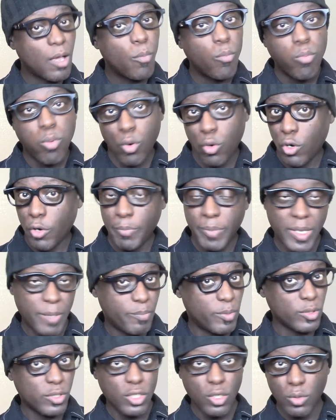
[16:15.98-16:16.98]
Poor
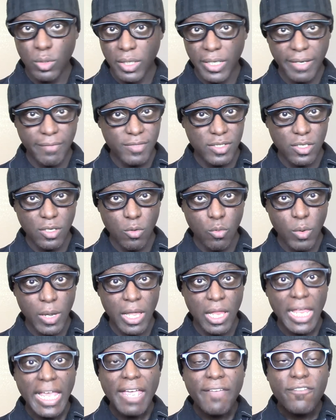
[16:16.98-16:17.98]
people don't live so
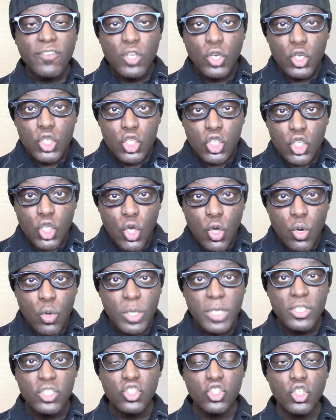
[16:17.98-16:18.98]
well. If you're so
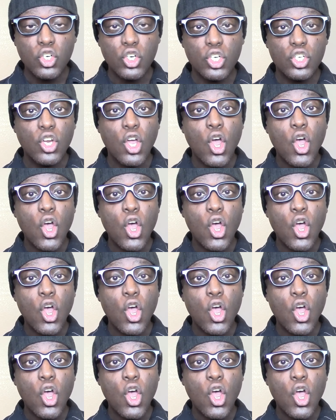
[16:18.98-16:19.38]
concerned,